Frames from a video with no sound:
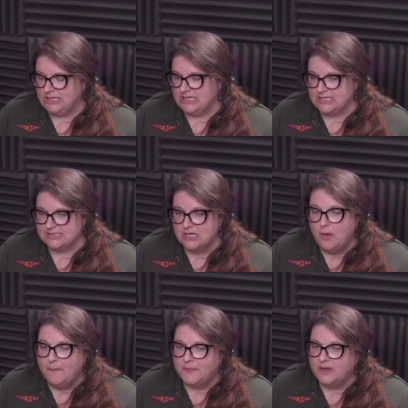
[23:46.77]
is.
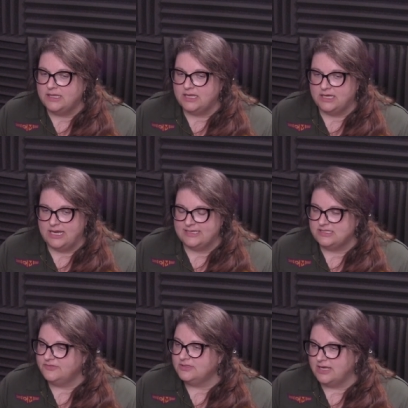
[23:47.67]
But the, at
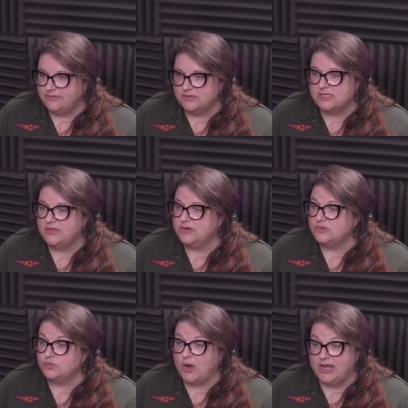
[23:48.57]
different levels, and
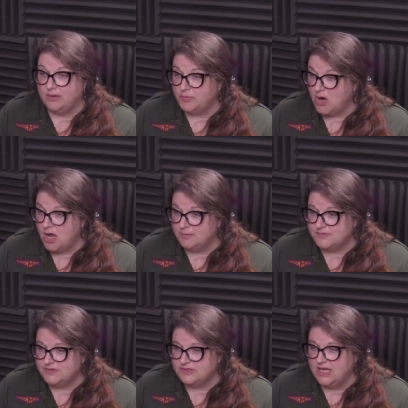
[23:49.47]
there's writing
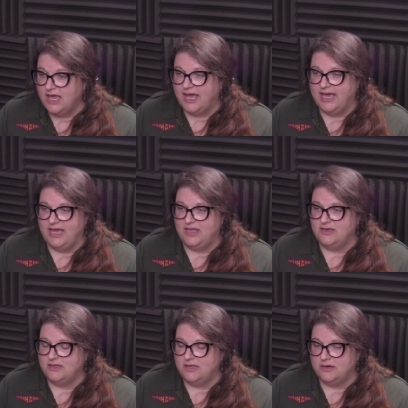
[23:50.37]
prompts,
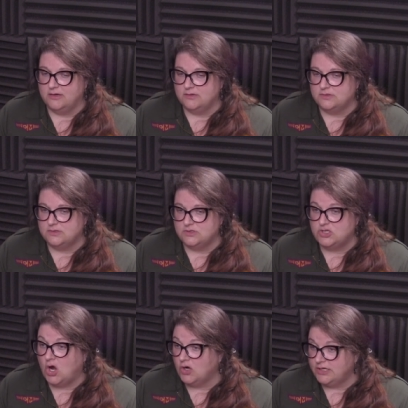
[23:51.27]
and there's
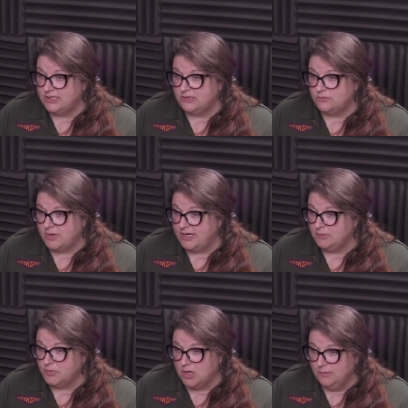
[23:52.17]
targeted
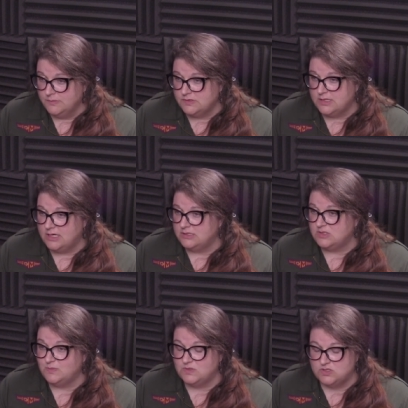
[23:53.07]
writing prompts mm-hmm.
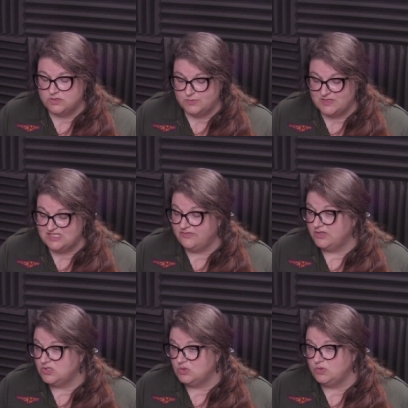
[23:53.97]
that's
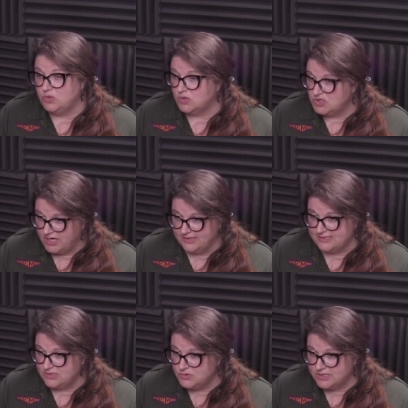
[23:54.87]
specific to your child's
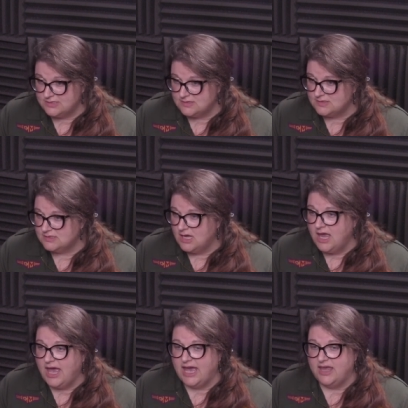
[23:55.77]
interests.
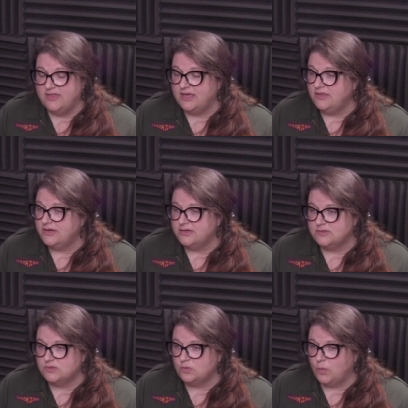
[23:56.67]
And then
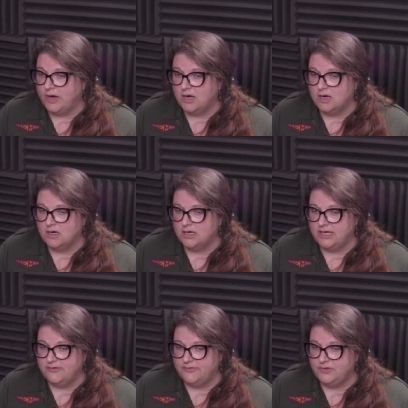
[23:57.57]
there's where
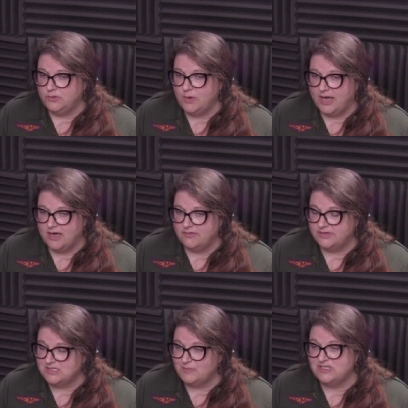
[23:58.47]
if you have
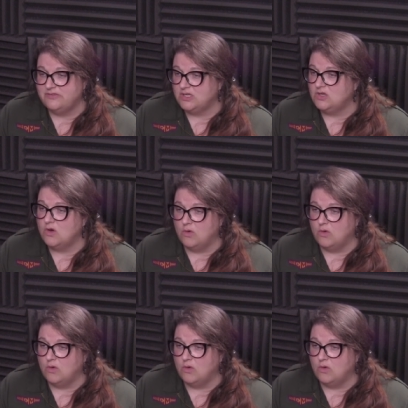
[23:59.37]
a specific goal